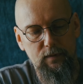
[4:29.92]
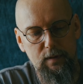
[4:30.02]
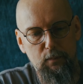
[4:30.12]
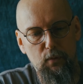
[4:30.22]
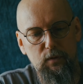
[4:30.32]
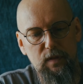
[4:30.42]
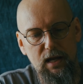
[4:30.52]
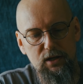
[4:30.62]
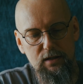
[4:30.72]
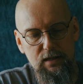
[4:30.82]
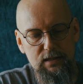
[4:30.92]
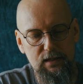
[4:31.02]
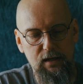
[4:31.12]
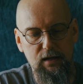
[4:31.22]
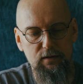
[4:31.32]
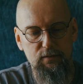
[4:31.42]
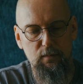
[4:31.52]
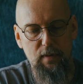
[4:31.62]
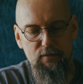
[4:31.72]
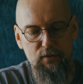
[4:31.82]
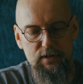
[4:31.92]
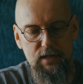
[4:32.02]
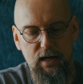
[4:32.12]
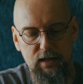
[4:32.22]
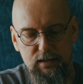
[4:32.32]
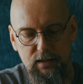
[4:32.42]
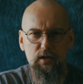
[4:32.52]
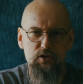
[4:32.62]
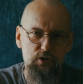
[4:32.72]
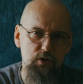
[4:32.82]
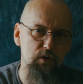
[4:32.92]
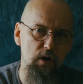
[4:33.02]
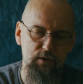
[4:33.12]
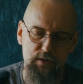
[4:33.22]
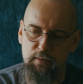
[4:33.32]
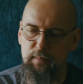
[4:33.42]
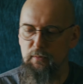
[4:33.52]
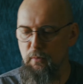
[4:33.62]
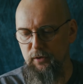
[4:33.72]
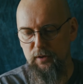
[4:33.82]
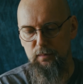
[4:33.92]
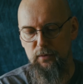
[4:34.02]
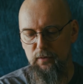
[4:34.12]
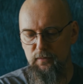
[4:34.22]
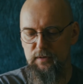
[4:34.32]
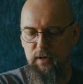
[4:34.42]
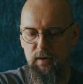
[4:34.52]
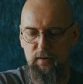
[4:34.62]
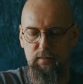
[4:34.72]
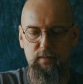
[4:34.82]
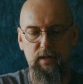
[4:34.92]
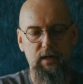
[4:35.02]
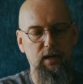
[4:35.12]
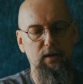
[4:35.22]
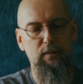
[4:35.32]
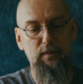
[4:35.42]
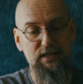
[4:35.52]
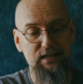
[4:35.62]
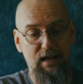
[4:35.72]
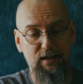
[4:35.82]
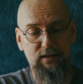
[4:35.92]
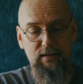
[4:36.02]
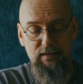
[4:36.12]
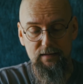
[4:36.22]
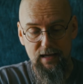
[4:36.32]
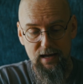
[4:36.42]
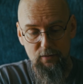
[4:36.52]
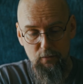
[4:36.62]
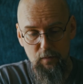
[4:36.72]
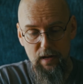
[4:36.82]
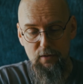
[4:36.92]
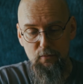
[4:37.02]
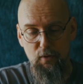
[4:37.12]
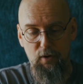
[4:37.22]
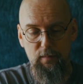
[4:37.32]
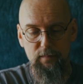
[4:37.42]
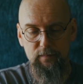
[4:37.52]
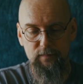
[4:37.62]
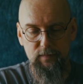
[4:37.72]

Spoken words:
The protection is here from every side. It should also be waterproof, so we will see that. They are really warm.